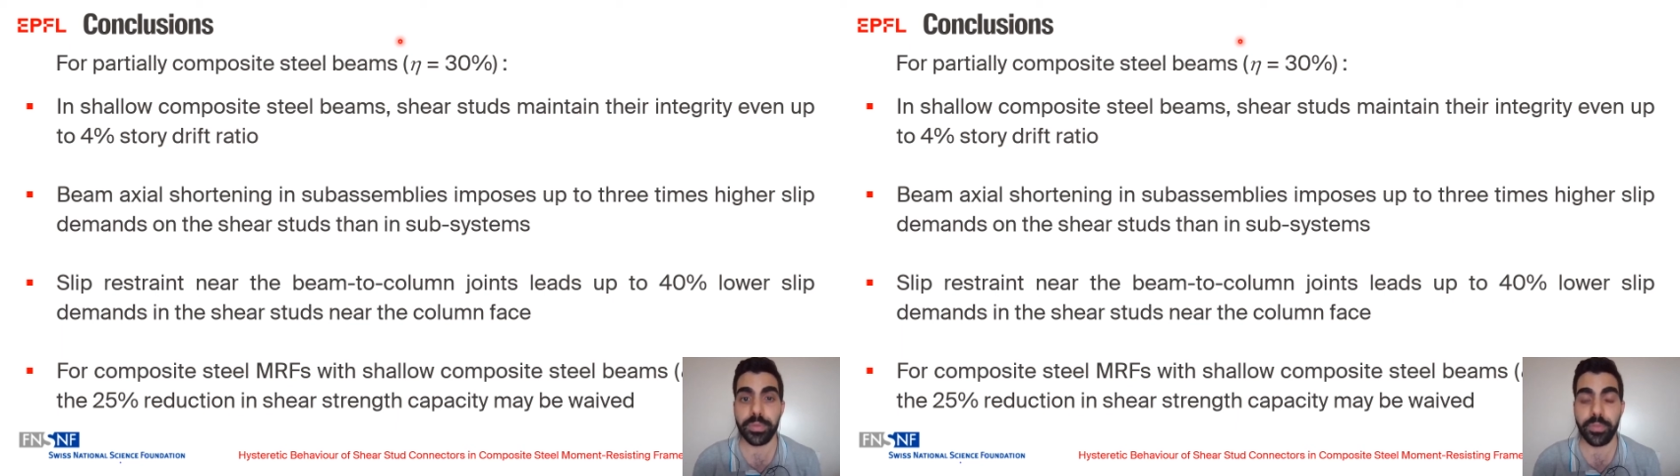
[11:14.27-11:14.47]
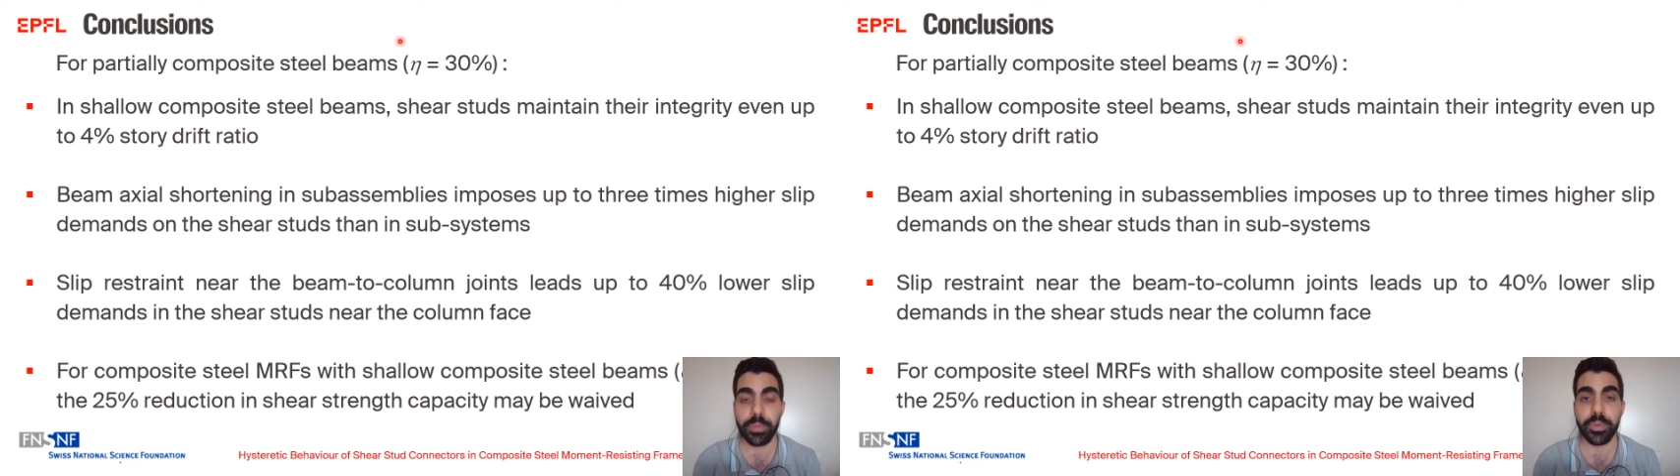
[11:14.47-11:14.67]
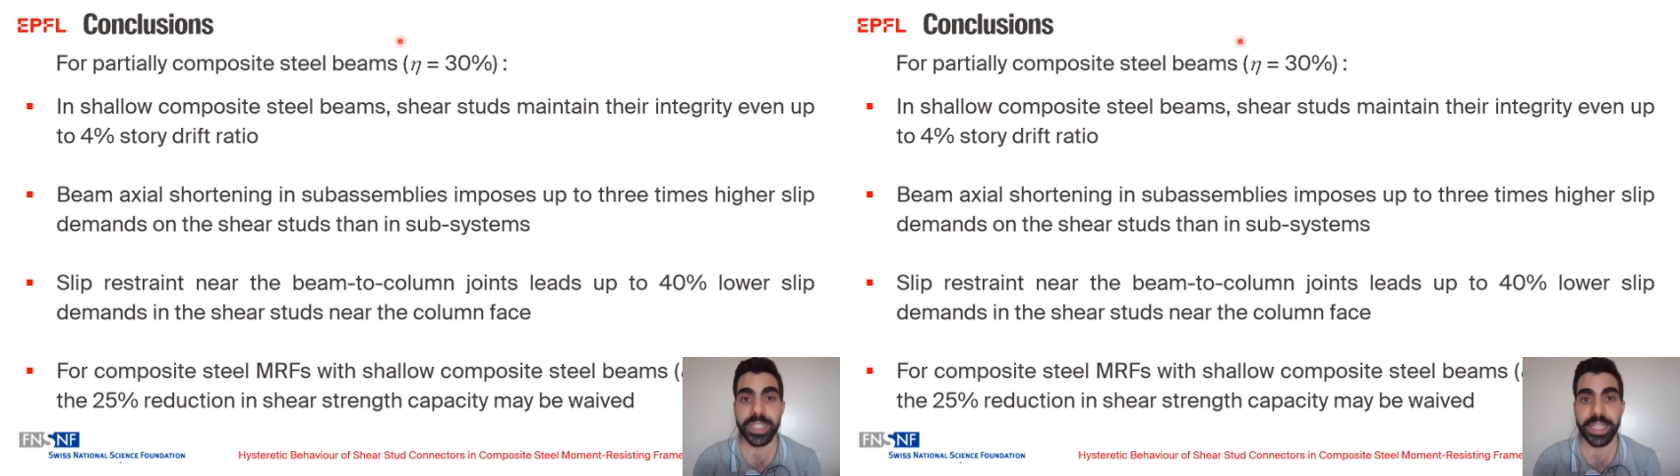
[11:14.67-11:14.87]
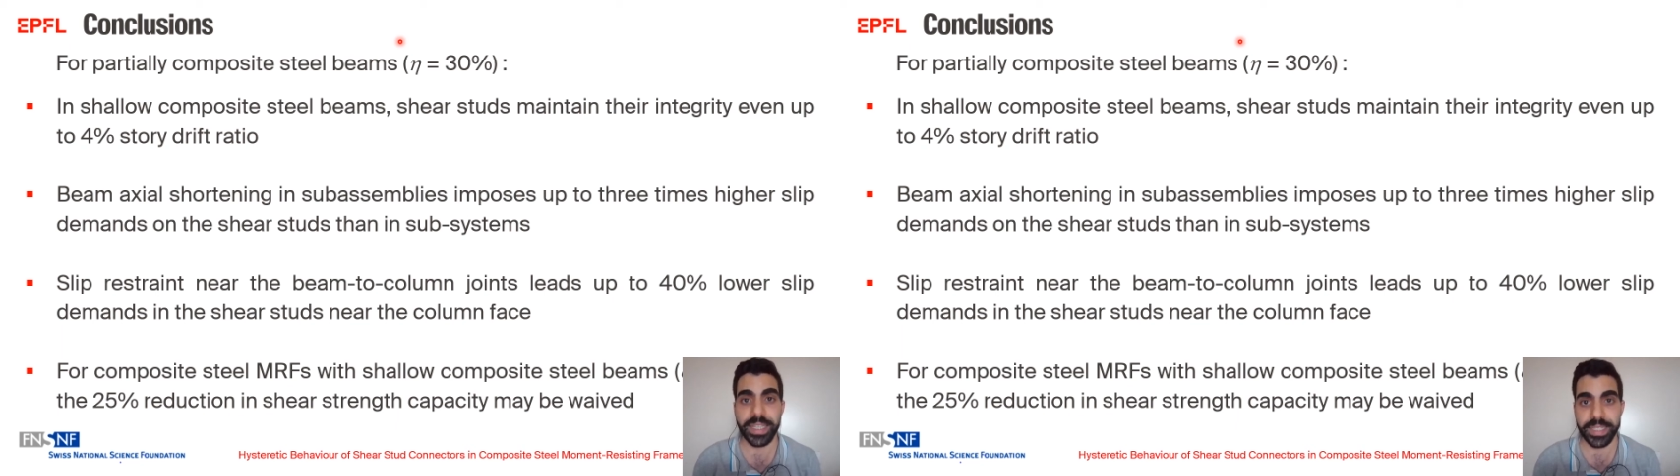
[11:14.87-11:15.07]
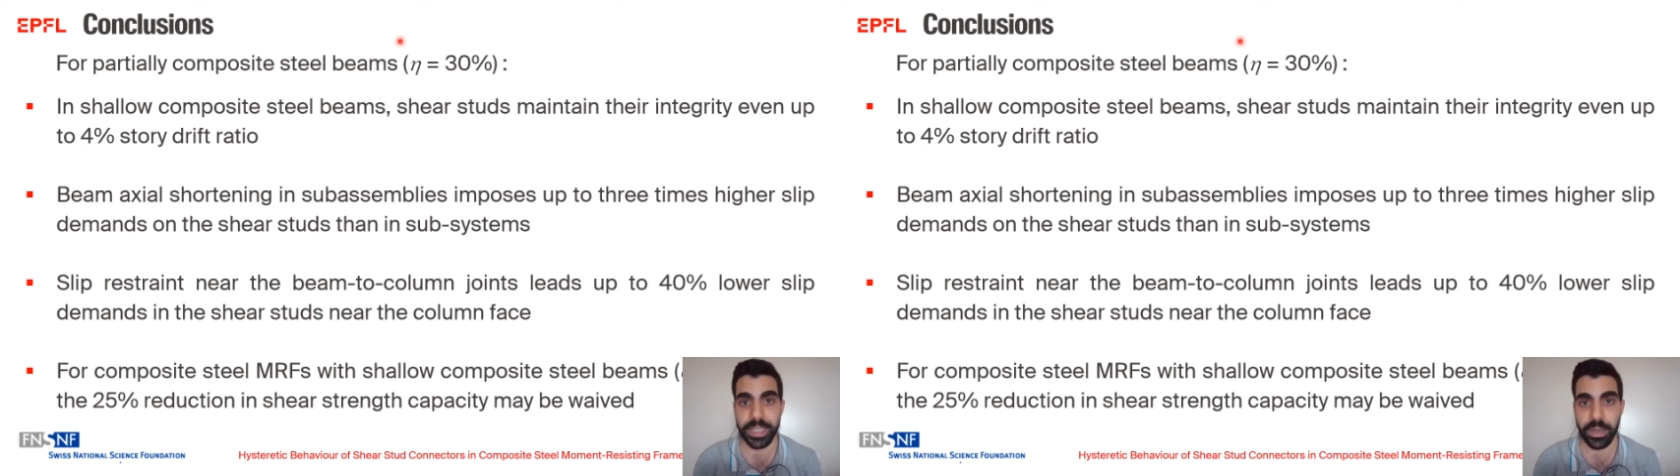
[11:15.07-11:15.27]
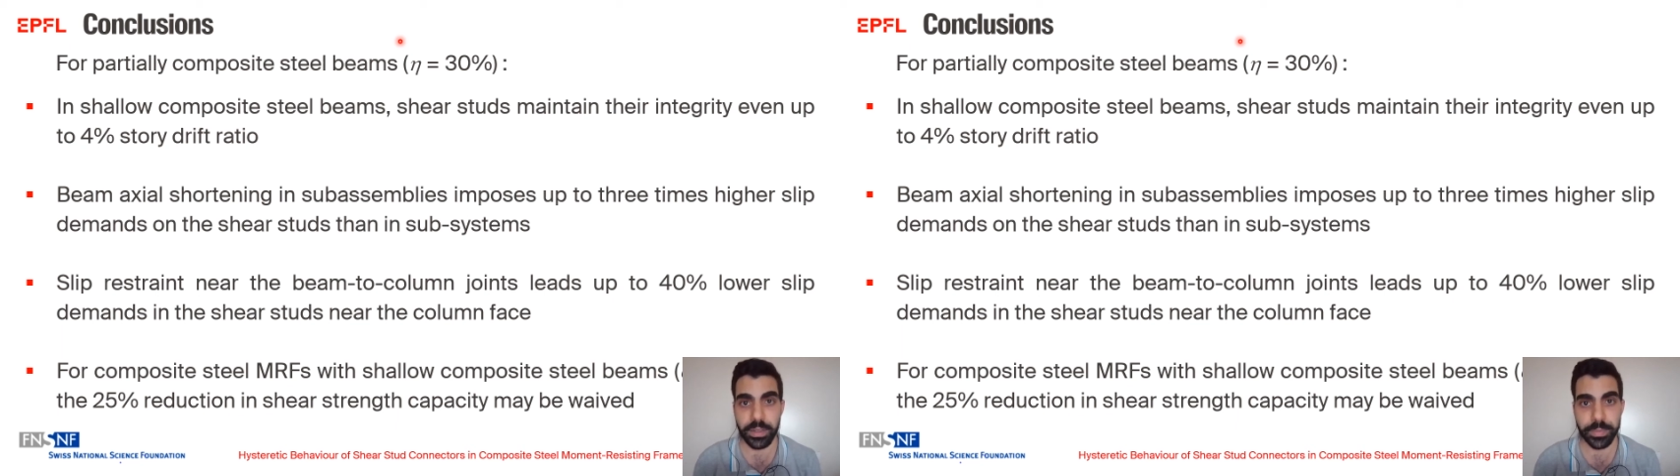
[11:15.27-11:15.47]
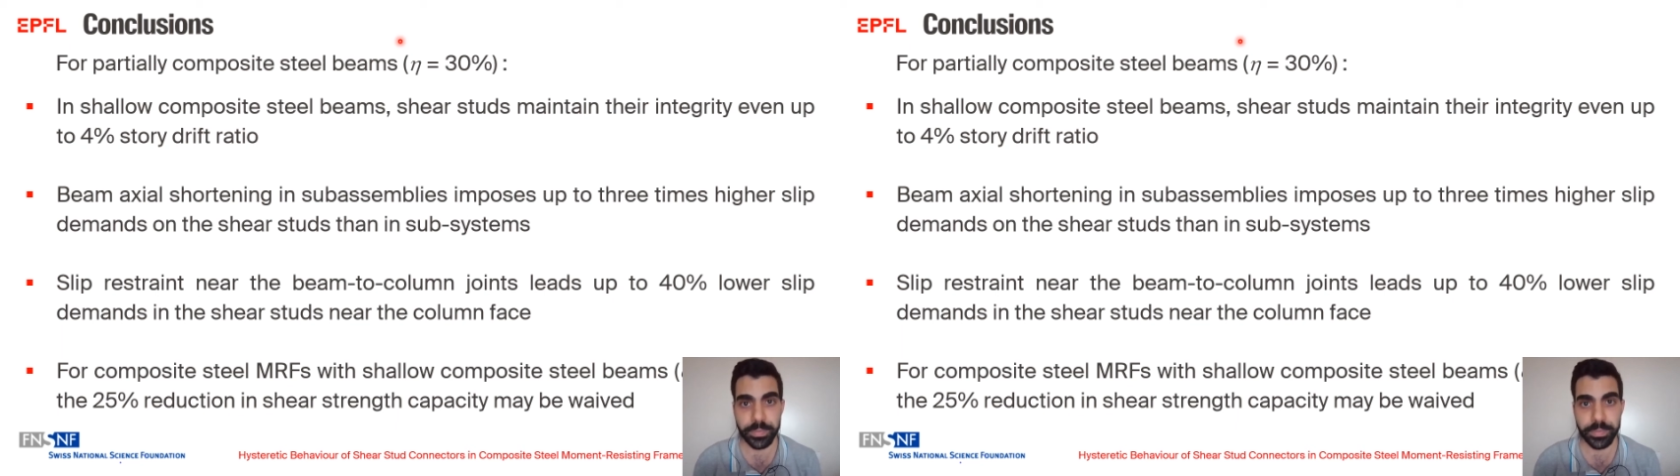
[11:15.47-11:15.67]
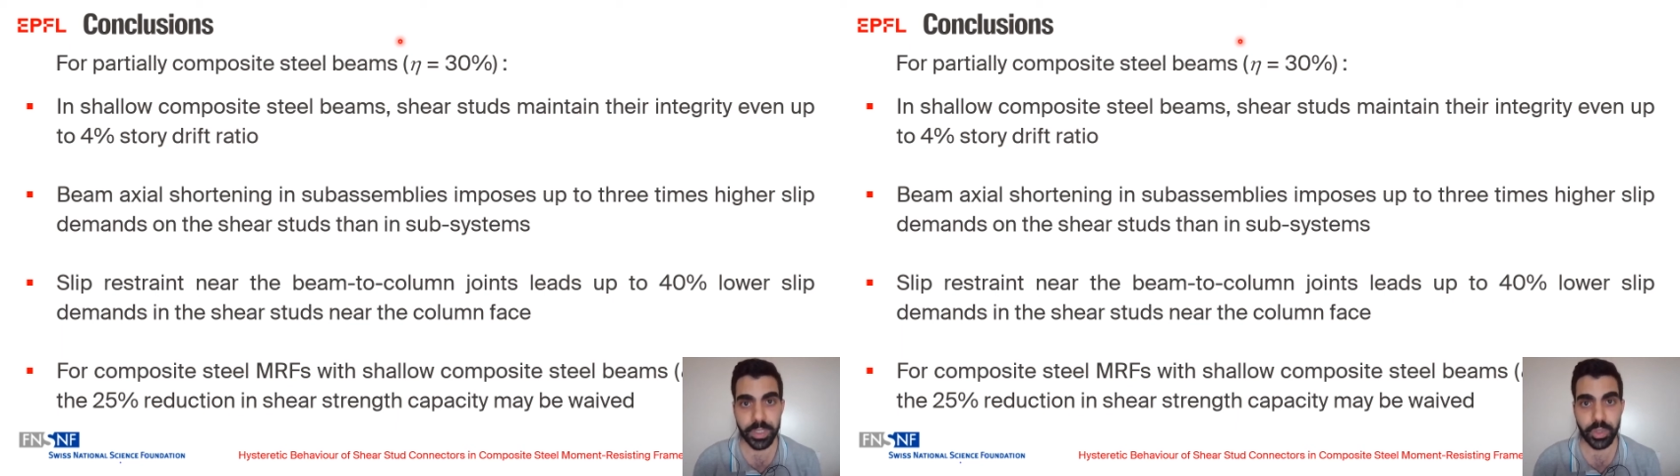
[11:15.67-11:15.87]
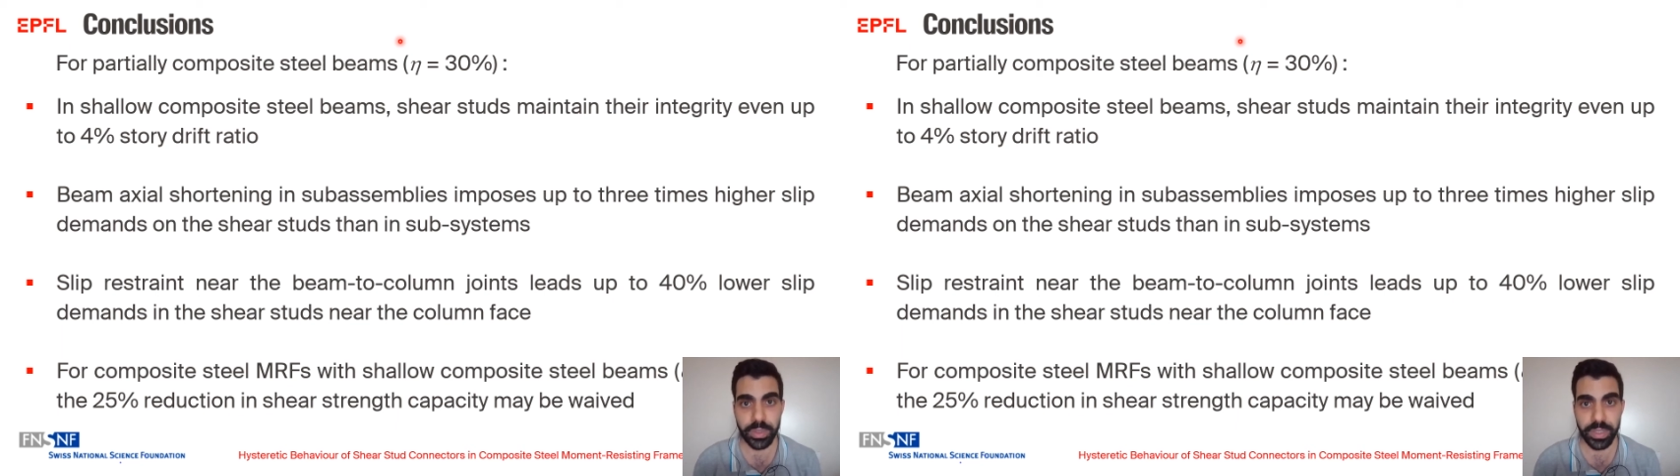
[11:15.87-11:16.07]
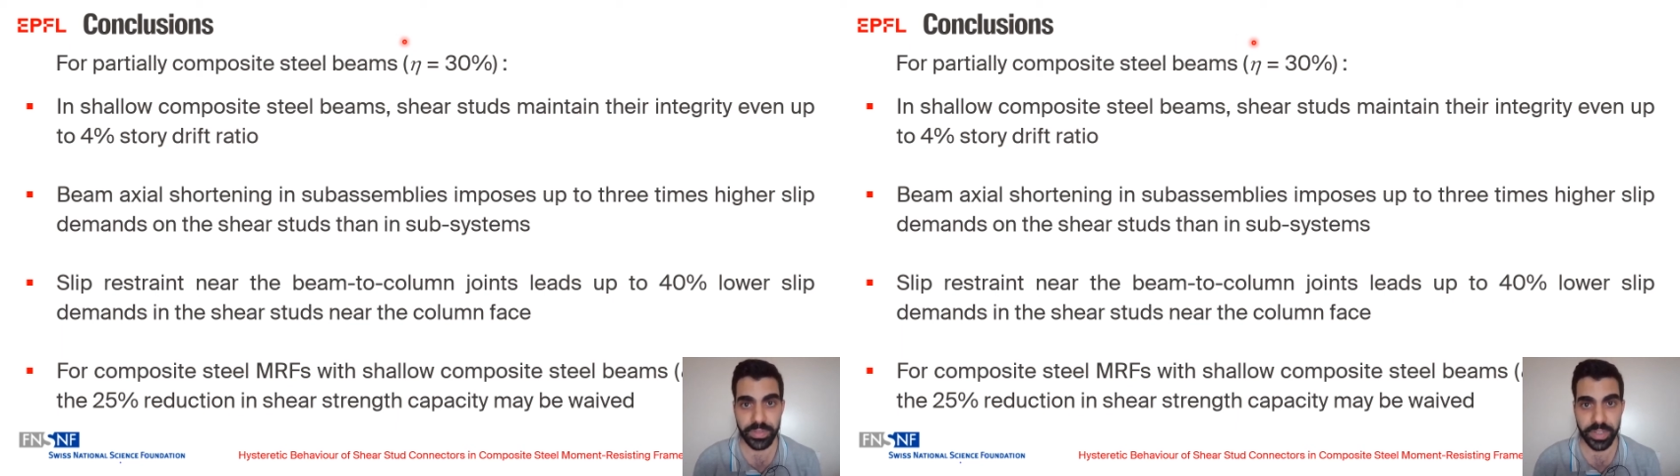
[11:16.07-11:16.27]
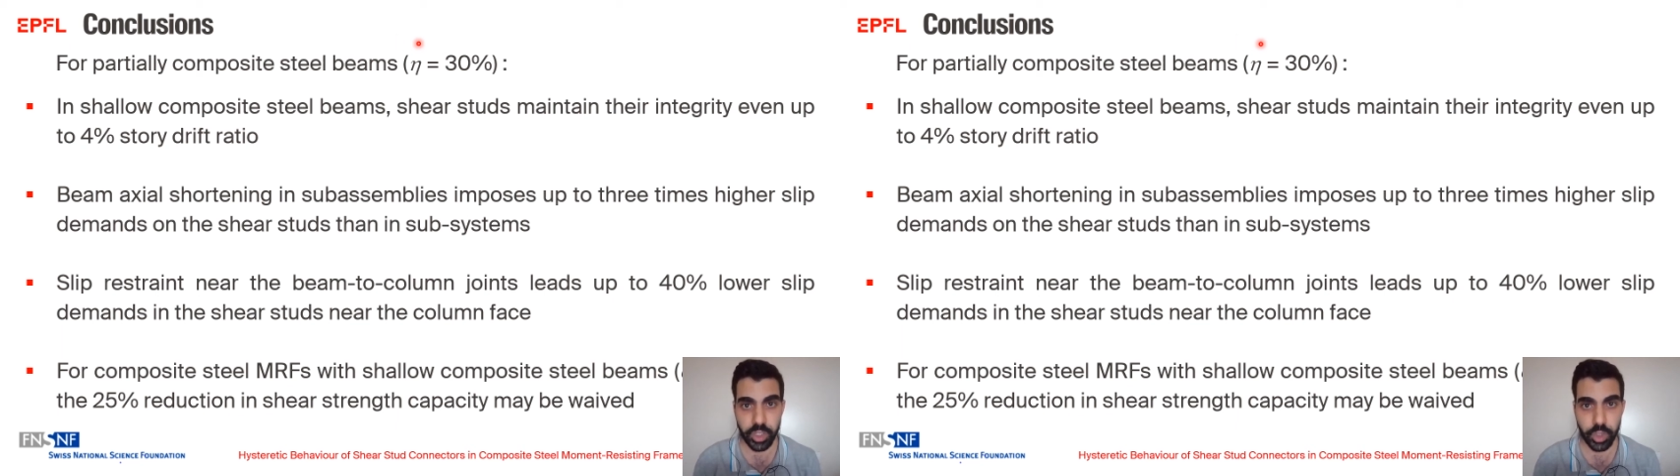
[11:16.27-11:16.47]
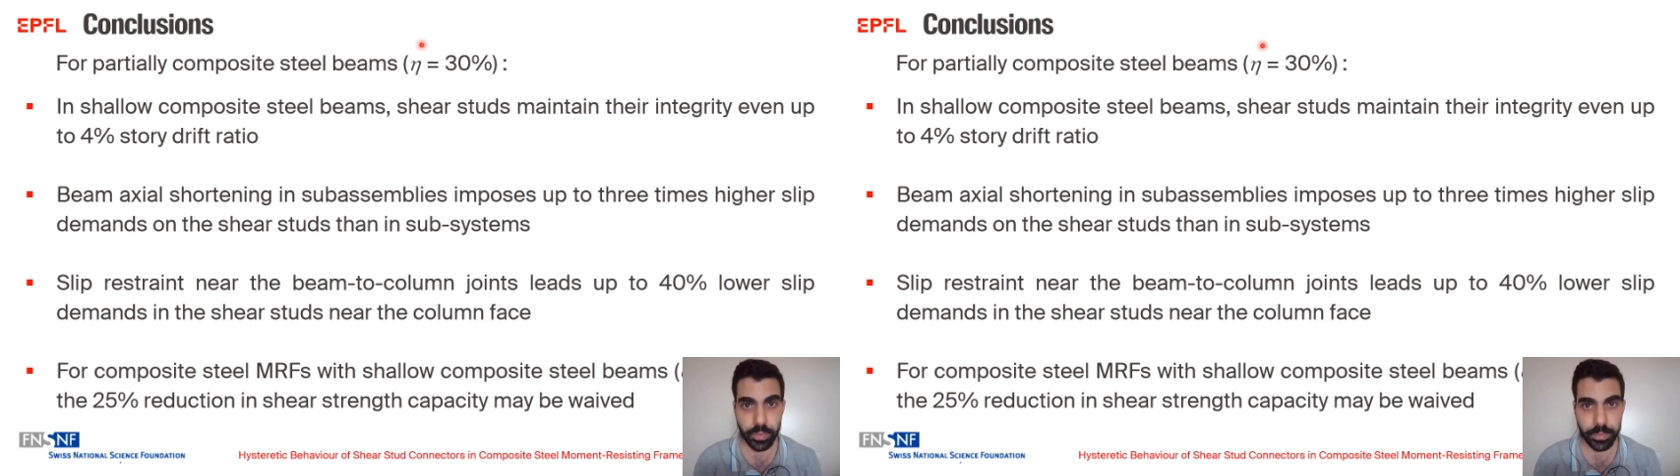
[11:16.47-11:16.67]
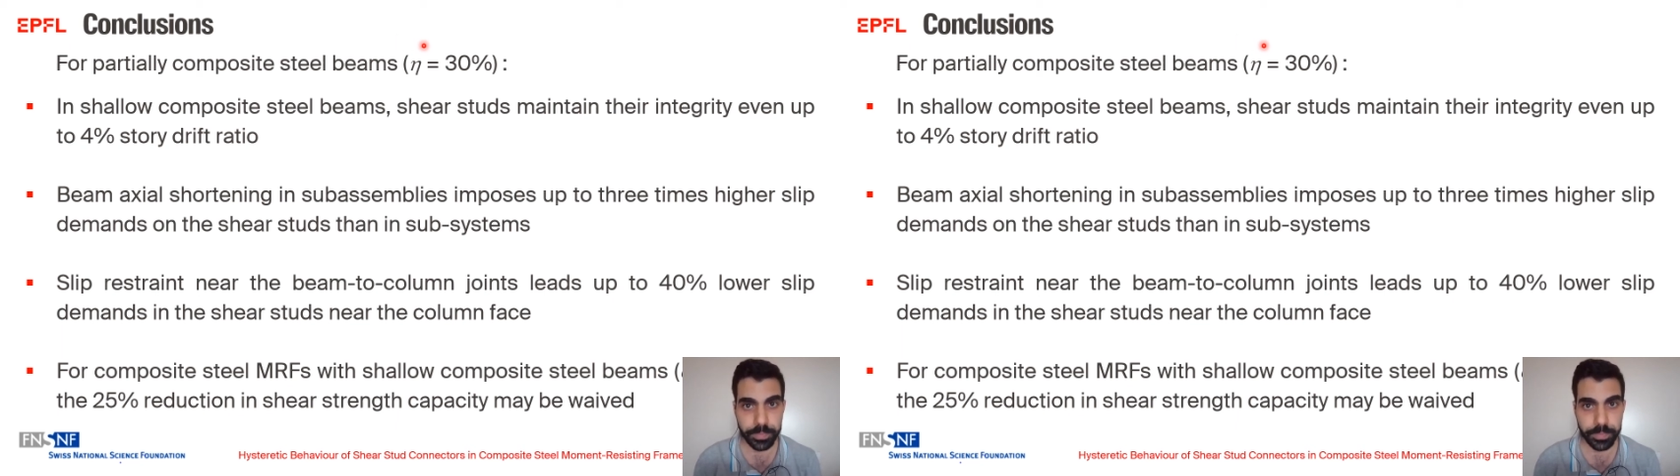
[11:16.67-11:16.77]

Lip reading: SDR, story drift ratio.